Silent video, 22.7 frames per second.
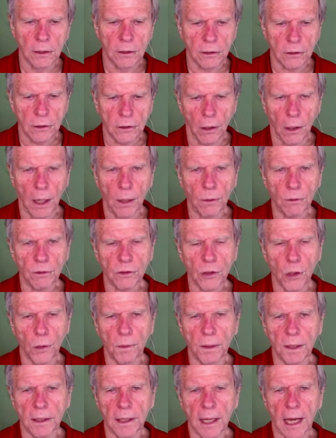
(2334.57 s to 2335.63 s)
So I was
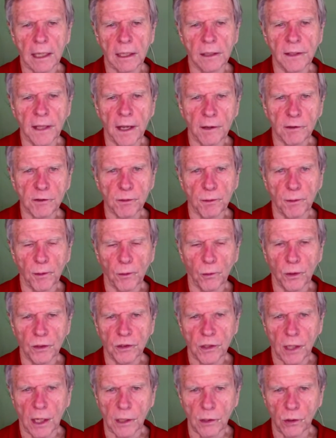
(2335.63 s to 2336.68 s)
hoping that announcement,
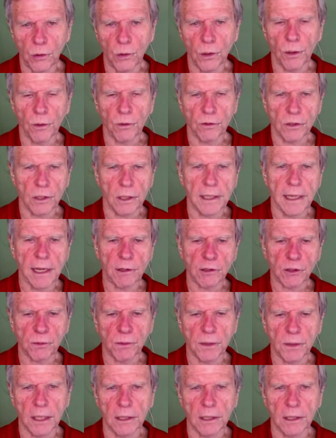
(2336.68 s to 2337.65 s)
which I knew there was an announcement,